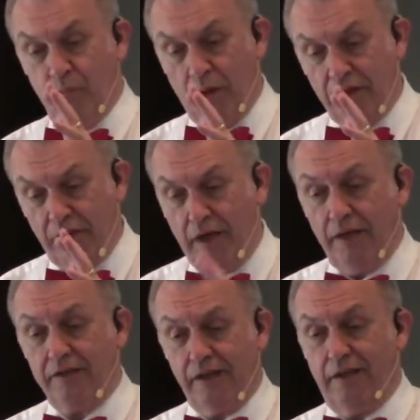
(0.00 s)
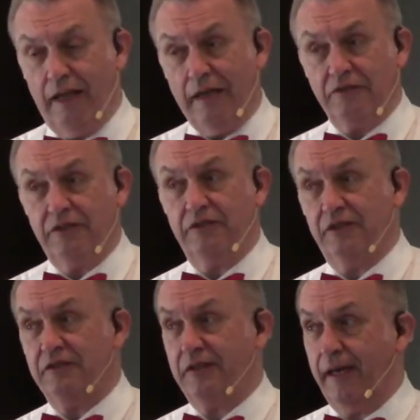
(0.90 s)
But God allows
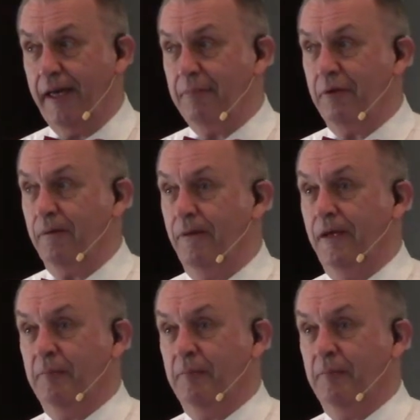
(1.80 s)
these things to happen